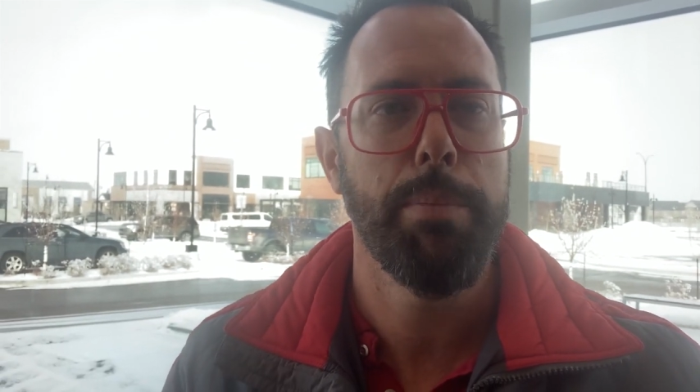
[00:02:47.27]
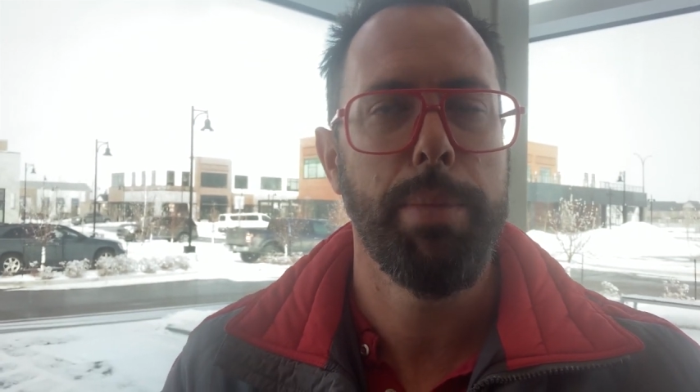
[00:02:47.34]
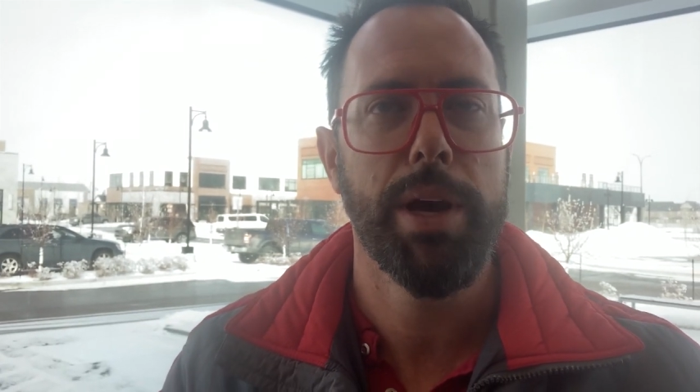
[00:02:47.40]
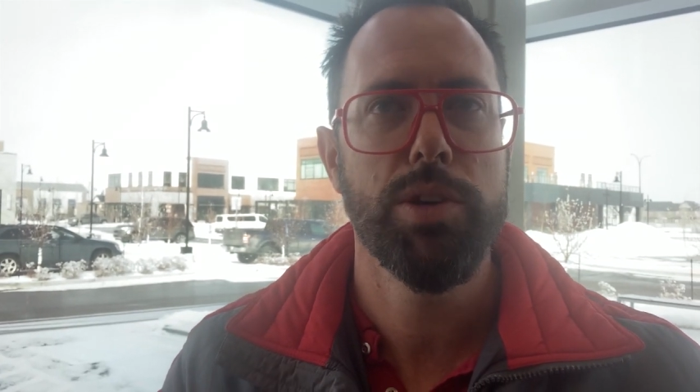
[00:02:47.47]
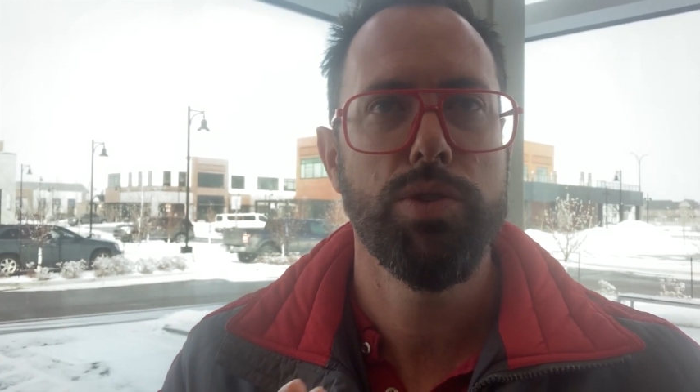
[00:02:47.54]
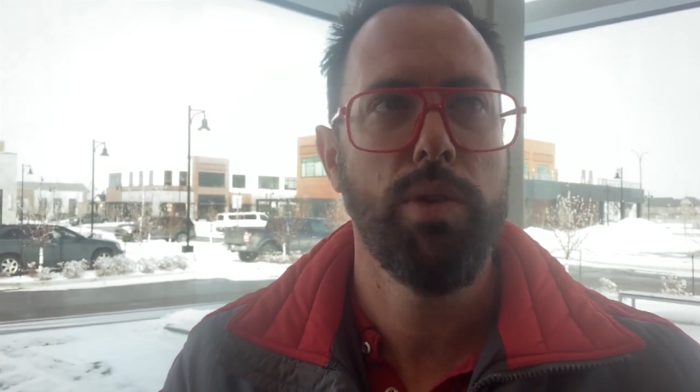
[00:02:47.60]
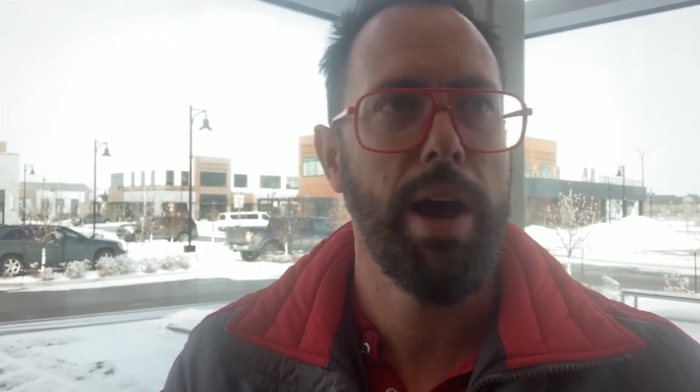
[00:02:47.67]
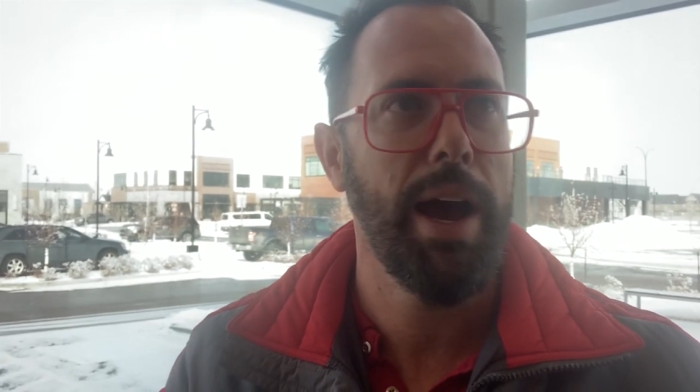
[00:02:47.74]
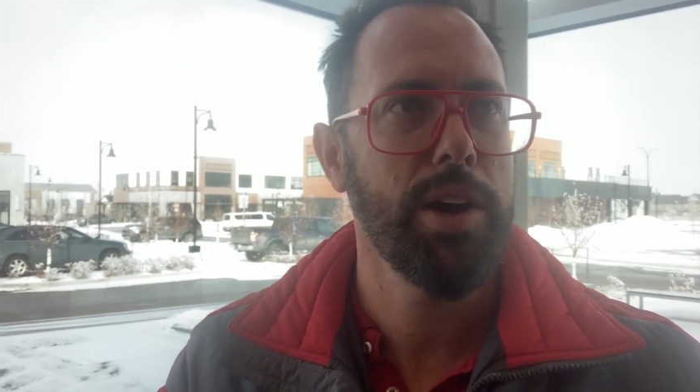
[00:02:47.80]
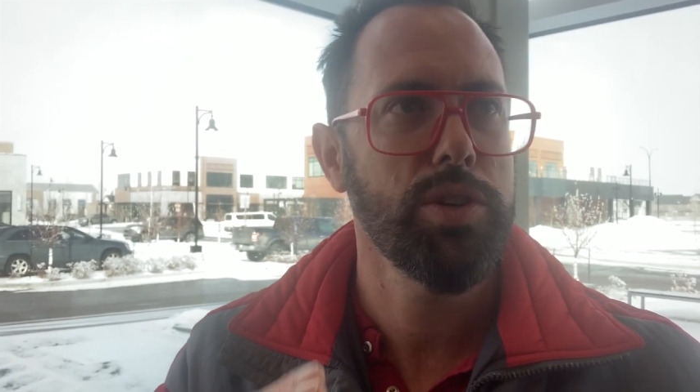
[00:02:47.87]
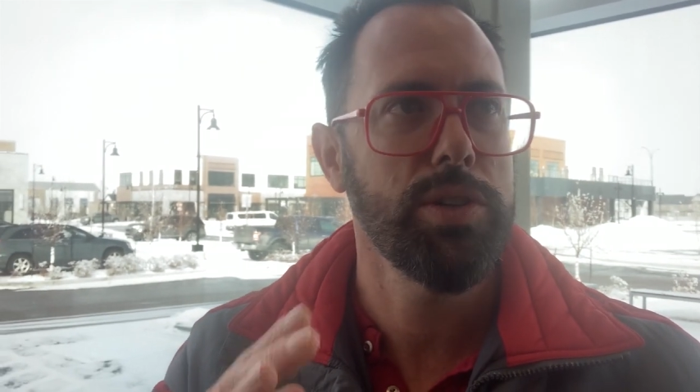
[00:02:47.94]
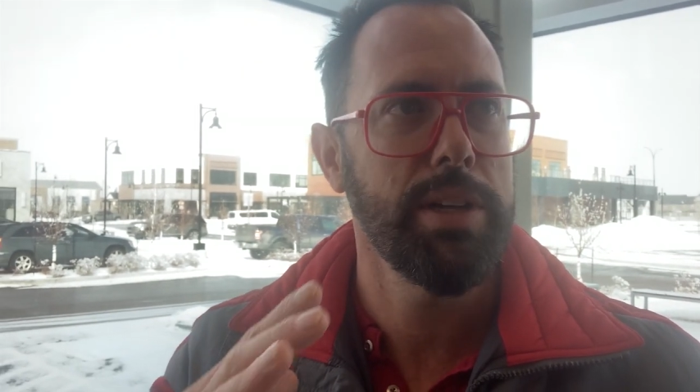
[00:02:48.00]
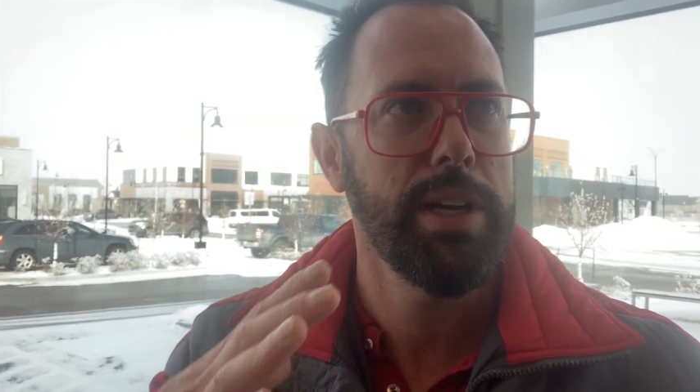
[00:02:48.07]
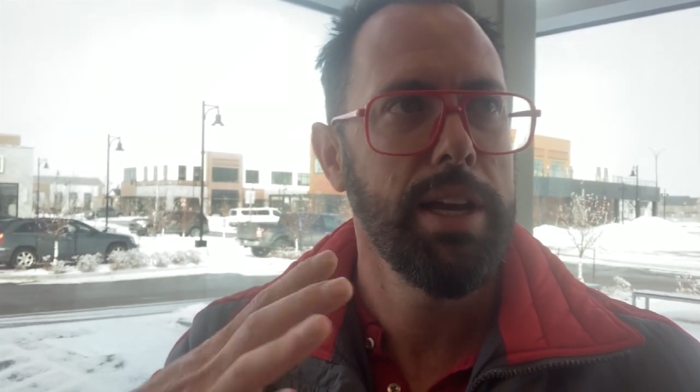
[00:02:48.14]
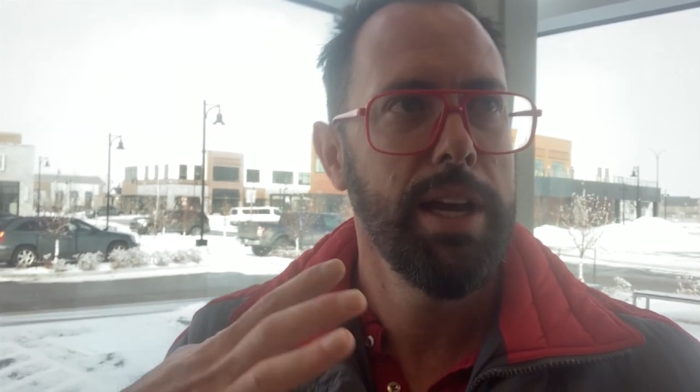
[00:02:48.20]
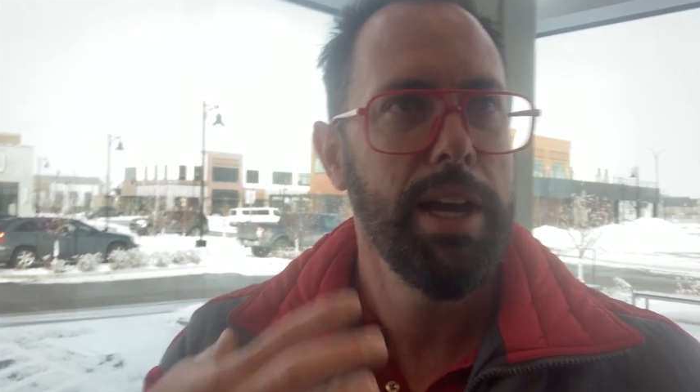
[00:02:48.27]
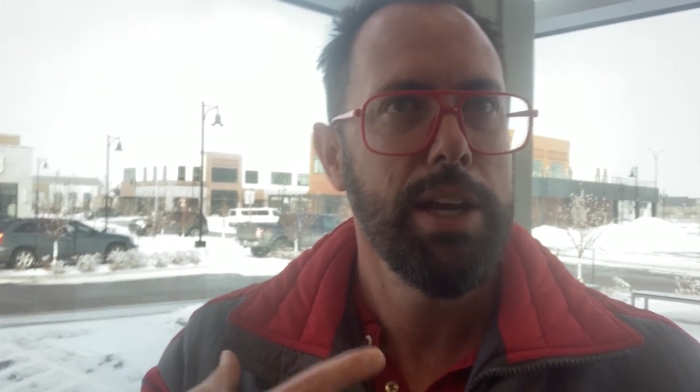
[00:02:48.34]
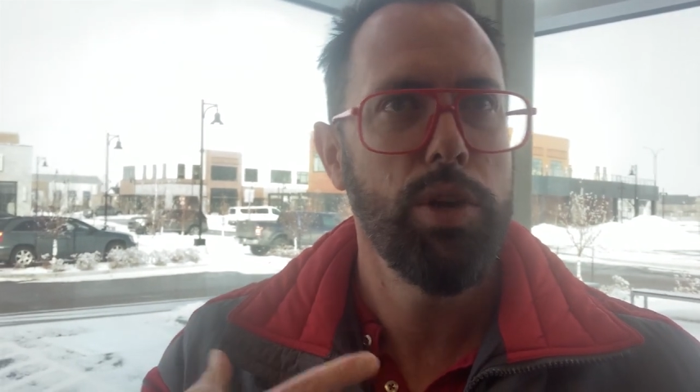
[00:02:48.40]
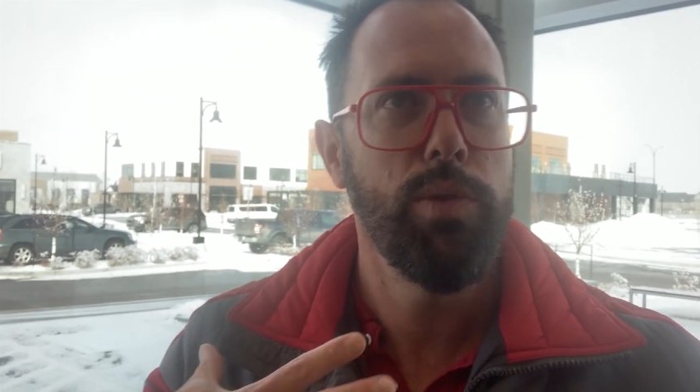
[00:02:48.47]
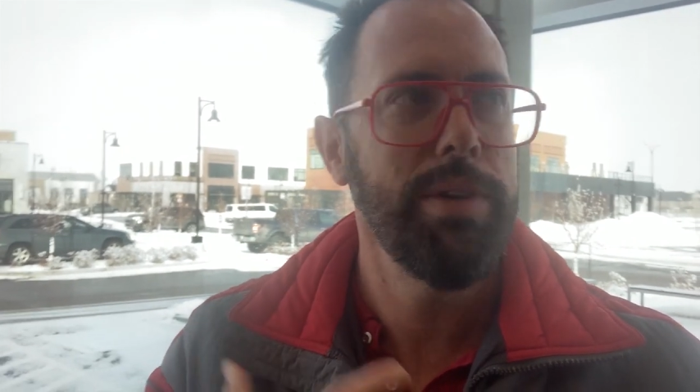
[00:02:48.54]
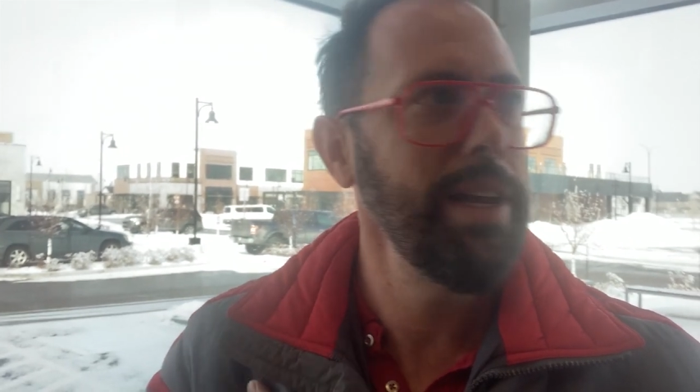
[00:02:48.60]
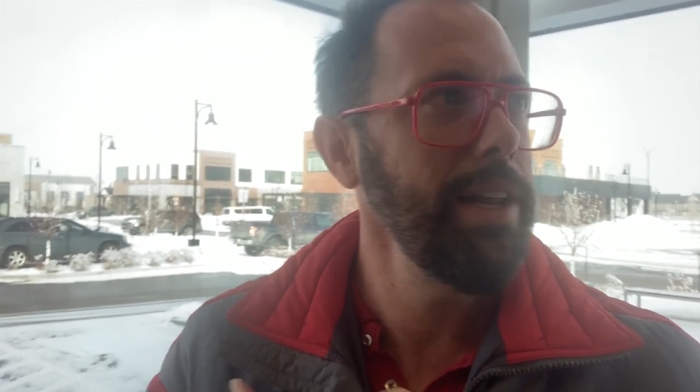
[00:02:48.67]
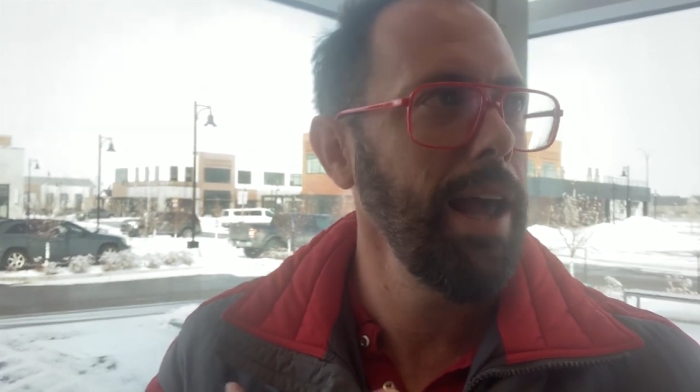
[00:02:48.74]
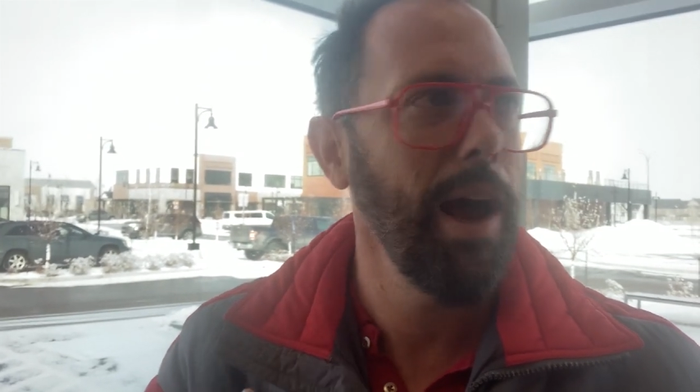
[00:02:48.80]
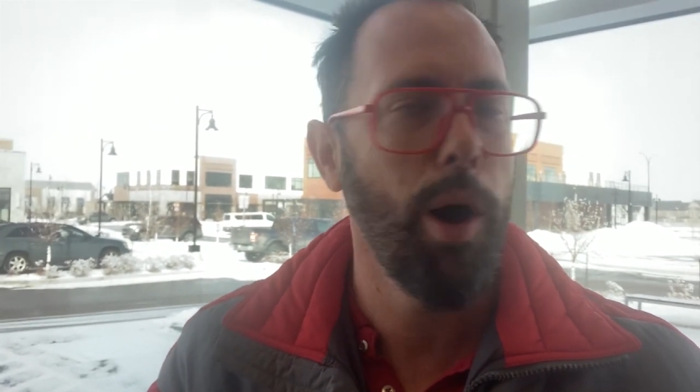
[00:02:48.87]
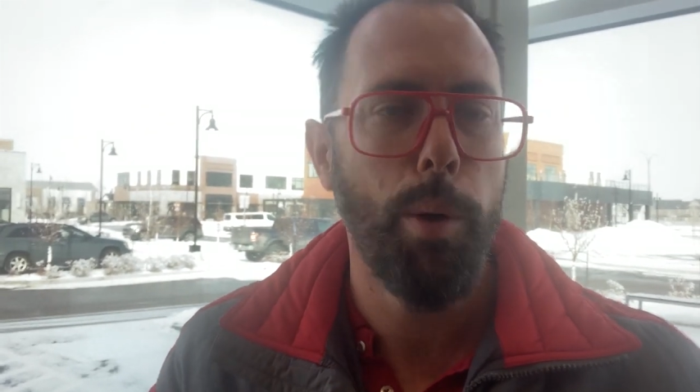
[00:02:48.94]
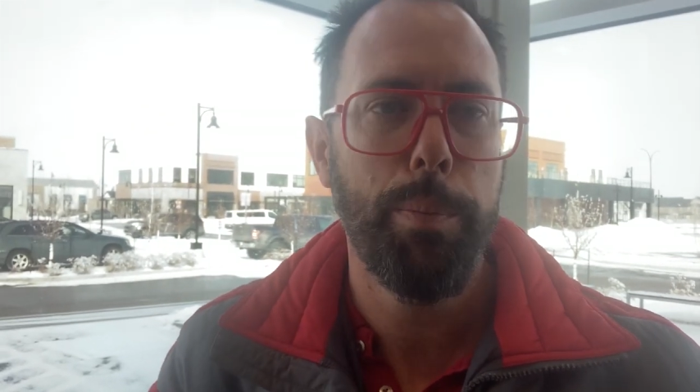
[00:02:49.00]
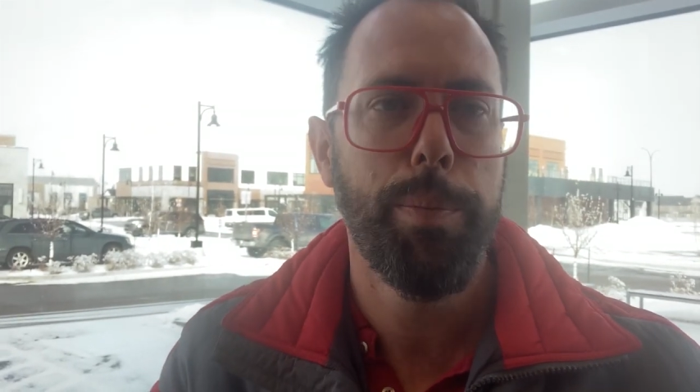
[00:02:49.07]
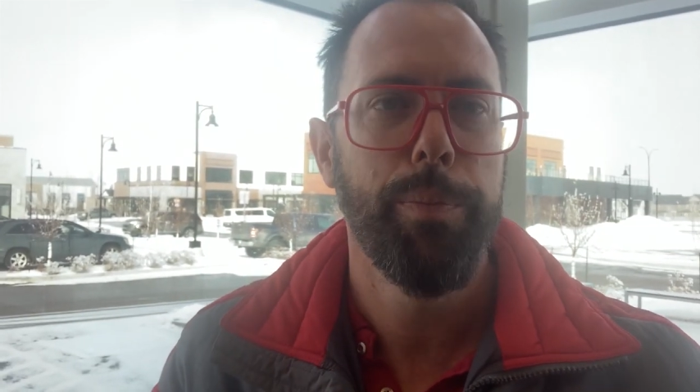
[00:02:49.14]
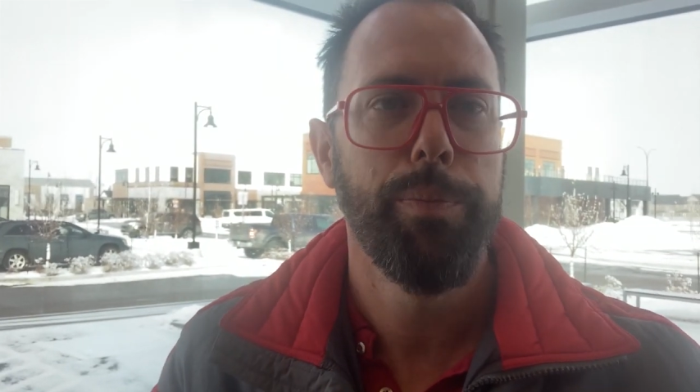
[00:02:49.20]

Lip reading: because you need help